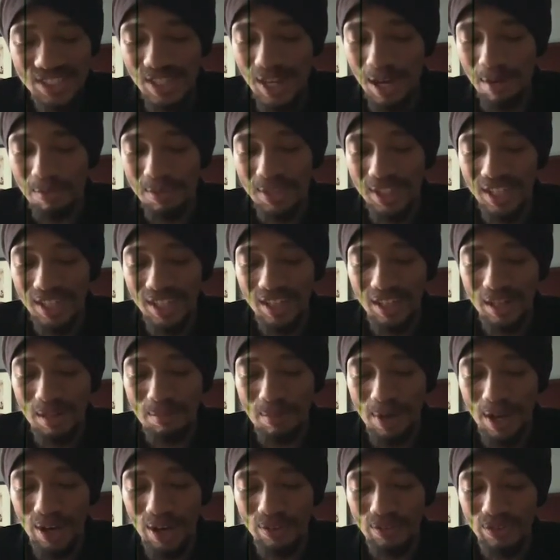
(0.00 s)
stop thinking
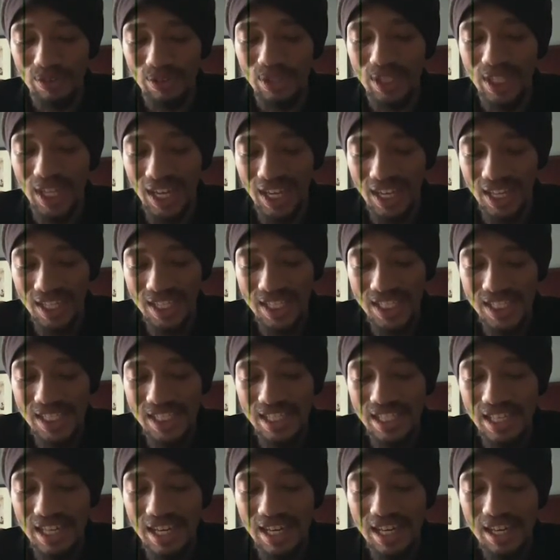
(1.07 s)
about for
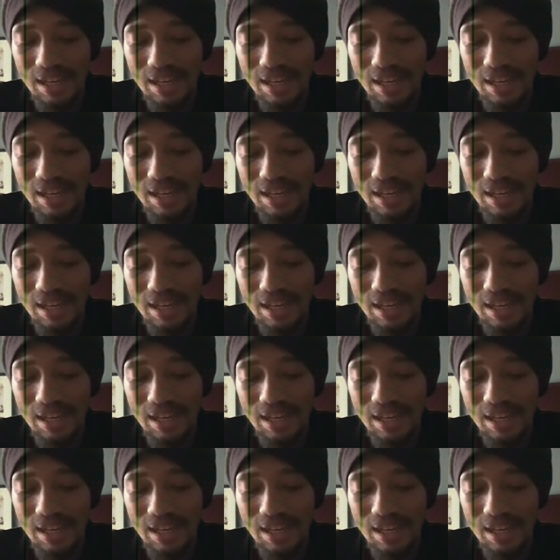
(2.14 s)
days,